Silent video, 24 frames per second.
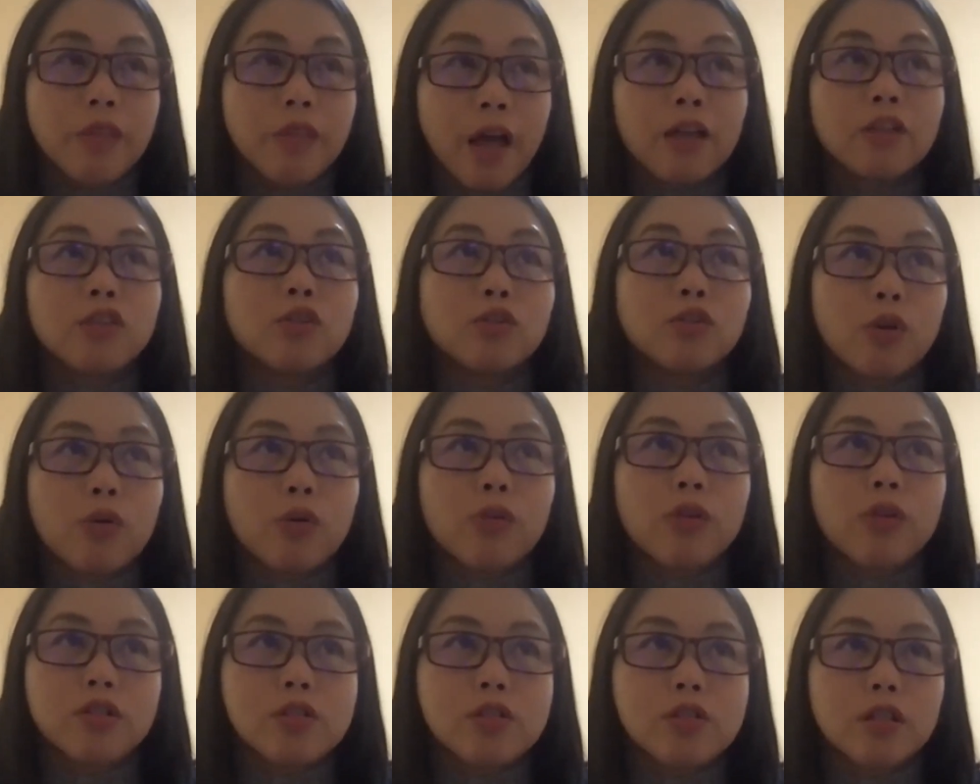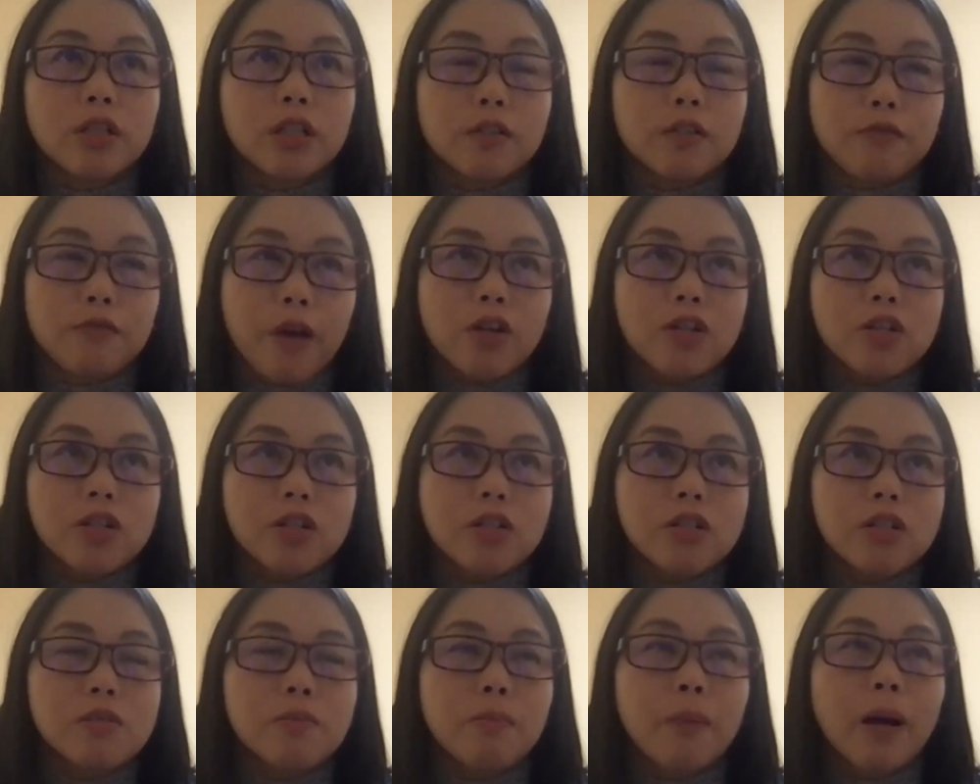then you know they're still
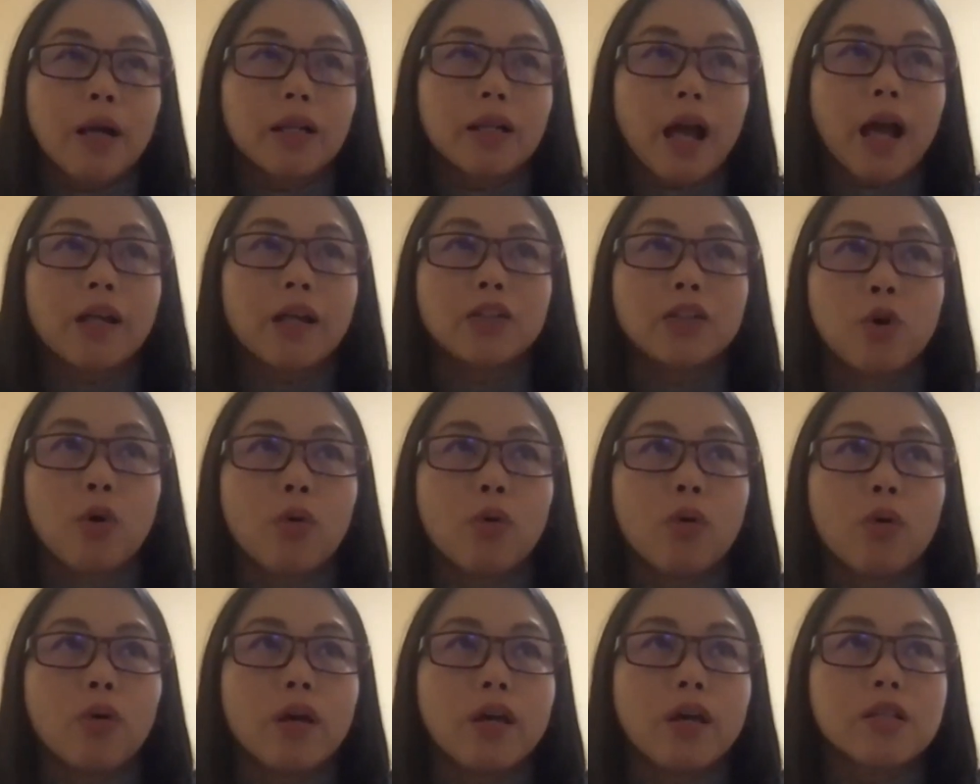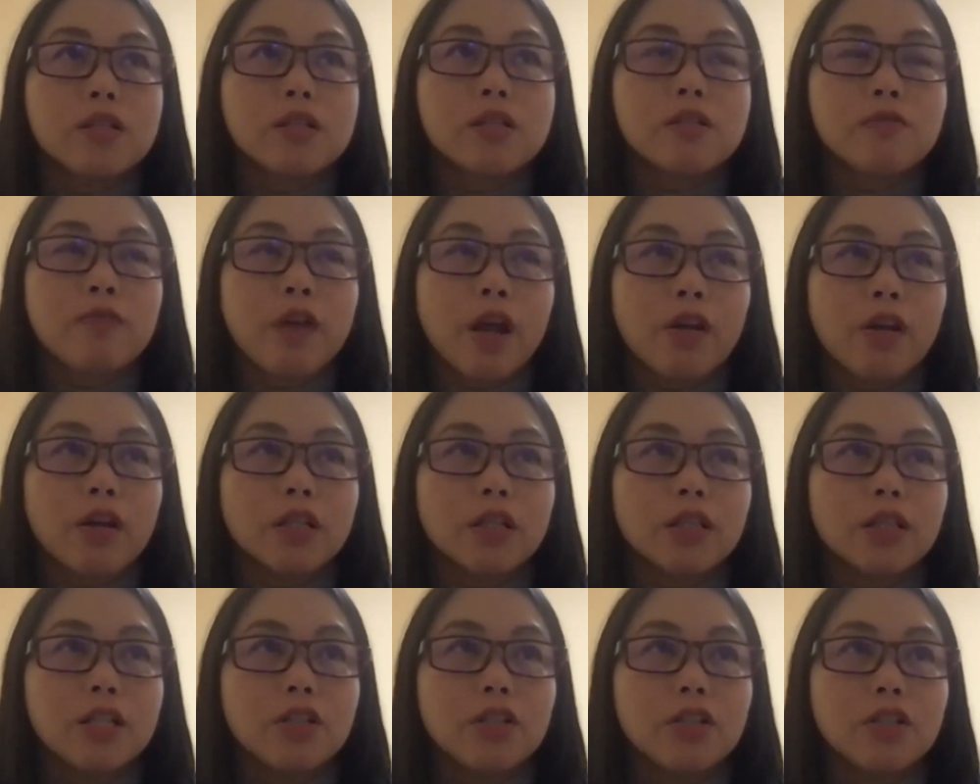infectious but i know it's very
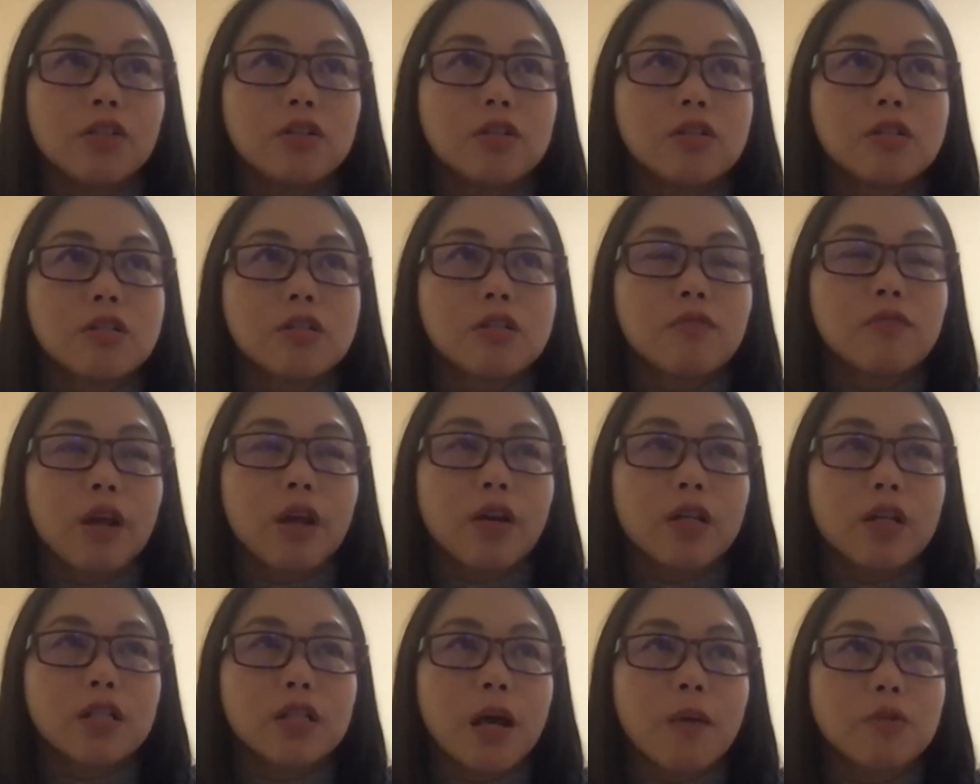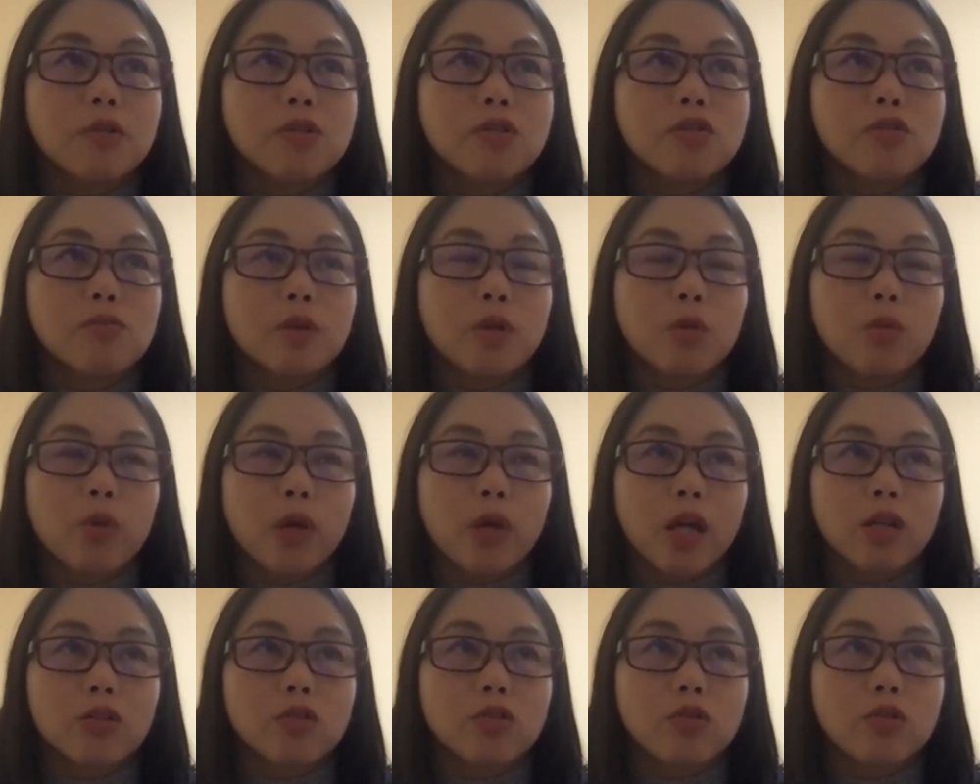tedious very time consuming we
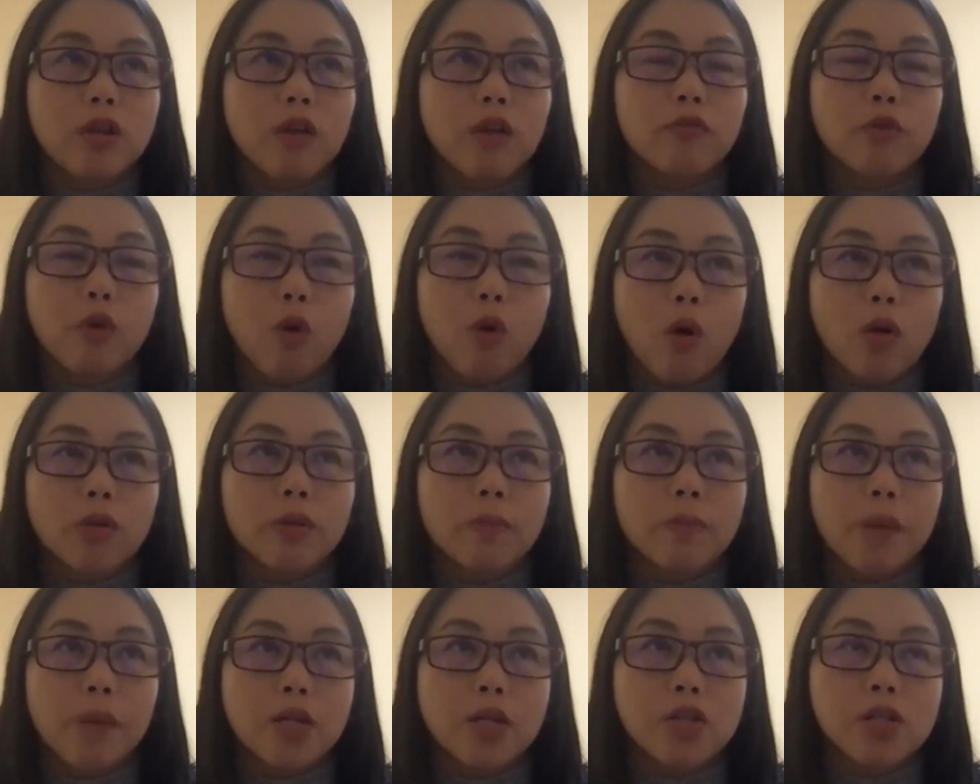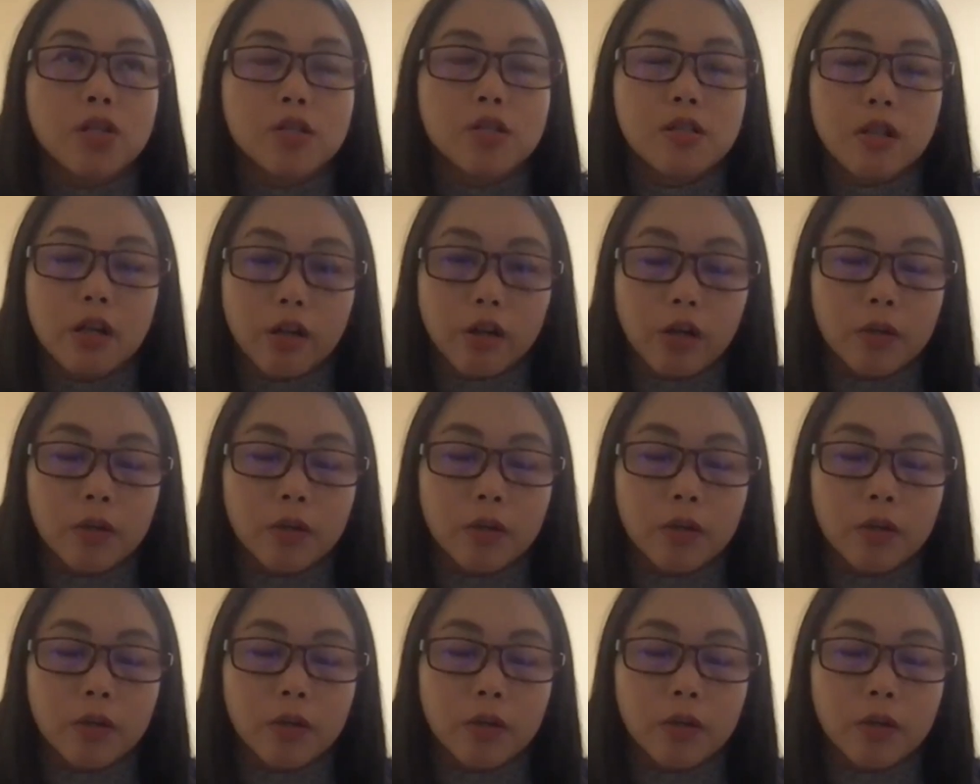can't do that for all the patients that are